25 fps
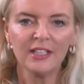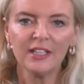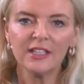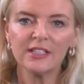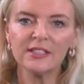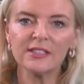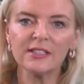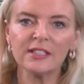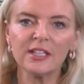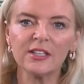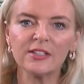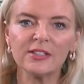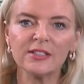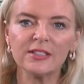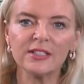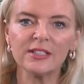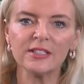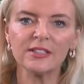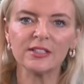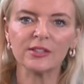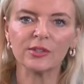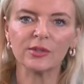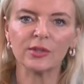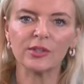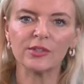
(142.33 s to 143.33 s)
as
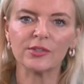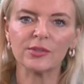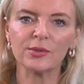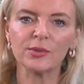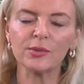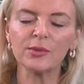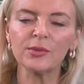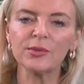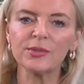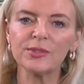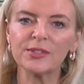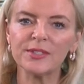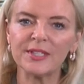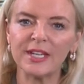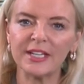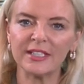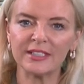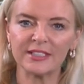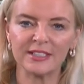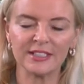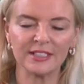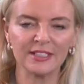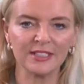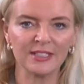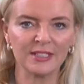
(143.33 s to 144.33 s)
losses across all
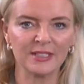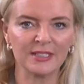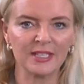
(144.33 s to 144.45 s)
sectors